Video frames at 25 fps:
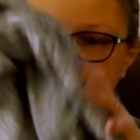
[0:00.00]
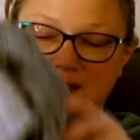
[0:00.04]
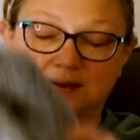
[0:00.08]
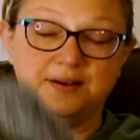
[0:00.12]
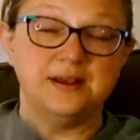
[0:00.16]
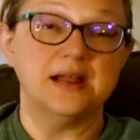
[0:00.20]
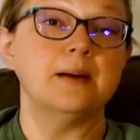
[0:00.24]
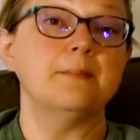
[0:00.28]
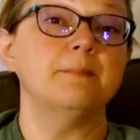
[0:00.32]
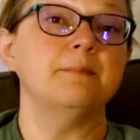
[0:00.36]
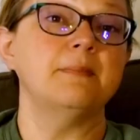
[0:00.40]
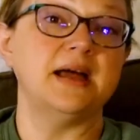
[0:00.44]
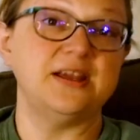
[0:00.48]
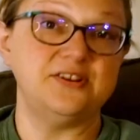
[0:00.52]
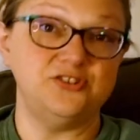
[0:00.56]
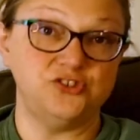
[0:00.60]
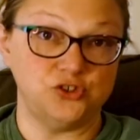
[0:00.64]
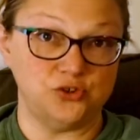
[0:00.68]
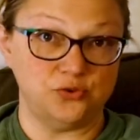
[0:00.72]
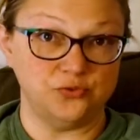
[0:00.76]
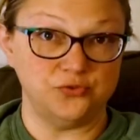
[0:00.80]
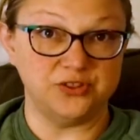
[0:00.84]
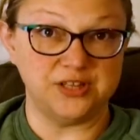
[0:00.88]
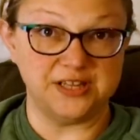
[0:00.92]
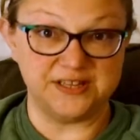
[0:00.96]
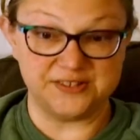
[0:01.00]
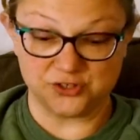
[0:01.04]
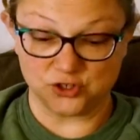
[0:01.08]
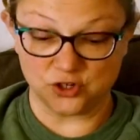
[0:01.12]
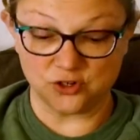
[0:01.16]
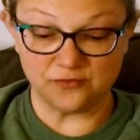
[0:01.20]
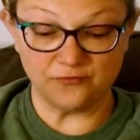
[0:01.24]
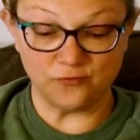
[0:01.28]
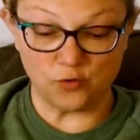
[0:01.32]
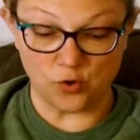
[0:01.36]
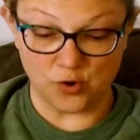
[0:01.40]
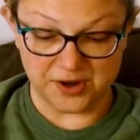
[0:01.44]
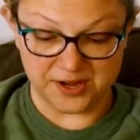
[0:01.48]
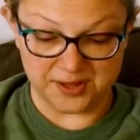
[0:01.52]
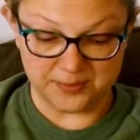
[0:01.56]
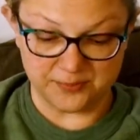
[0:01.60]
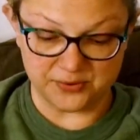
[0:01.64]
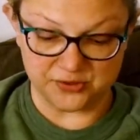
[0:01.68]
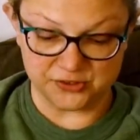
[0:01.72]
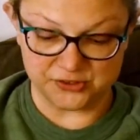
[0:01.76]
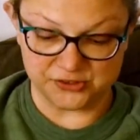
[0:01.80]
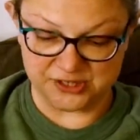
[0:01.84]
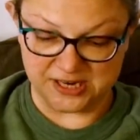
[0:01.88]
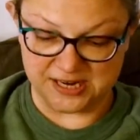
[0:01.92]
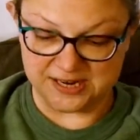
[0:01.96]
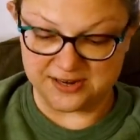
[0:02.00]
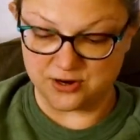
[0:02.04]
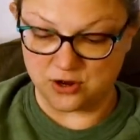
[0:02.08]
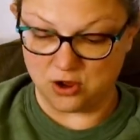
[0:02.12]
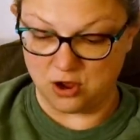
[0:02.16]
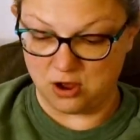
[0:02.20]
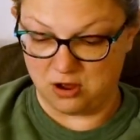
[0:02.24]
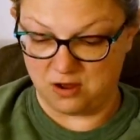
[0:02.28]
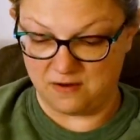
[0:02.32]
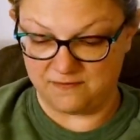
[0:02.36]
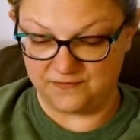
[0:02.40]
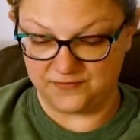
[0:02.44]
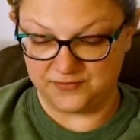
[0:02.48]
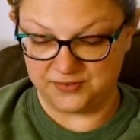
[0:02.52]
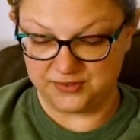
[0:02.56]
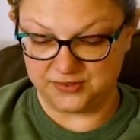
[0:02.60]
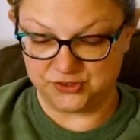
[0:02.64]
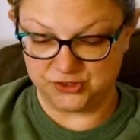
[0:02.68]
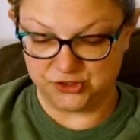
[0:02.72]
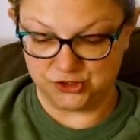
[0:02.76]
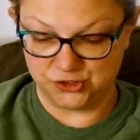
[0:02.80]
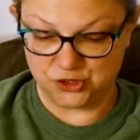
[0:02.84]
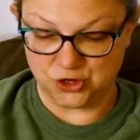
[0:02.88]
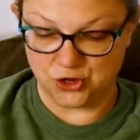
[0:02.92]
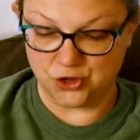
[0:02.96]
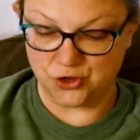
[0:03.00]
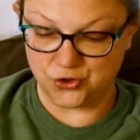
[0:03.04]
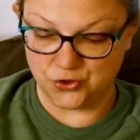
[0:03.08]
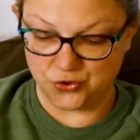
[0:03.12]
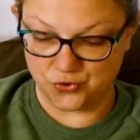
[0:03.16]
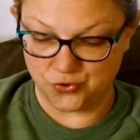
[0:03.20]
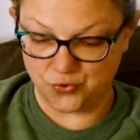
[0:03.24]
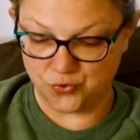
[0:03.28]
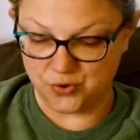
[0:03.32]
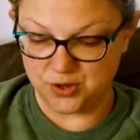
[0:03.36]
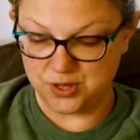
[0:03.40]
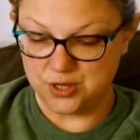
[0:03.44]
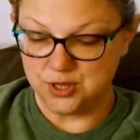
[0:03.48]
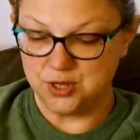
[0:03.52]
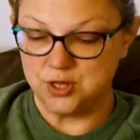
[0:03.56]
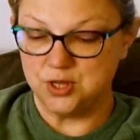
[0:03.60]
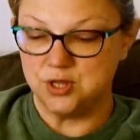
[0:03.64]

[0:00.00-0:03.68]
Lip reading: now mind you, these are 40% off. So